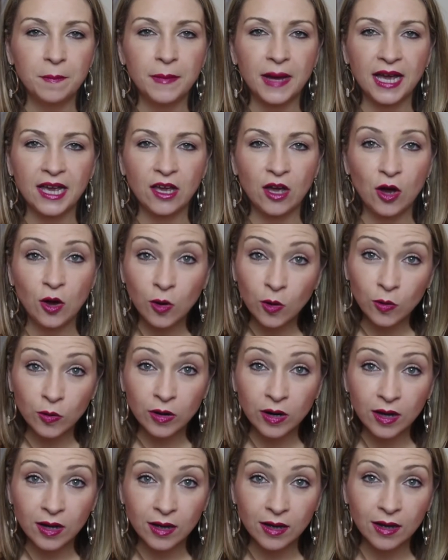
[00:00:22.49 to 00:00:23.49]
my
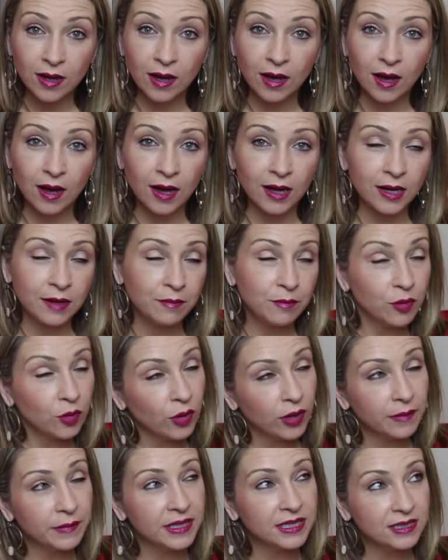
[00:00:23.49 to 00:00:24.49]
own
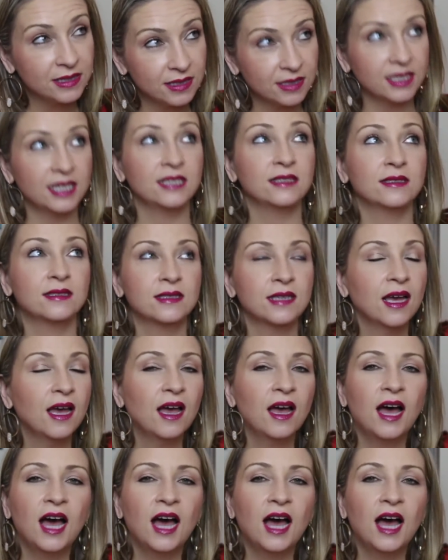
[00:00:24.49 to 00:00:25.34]
unemployment stints.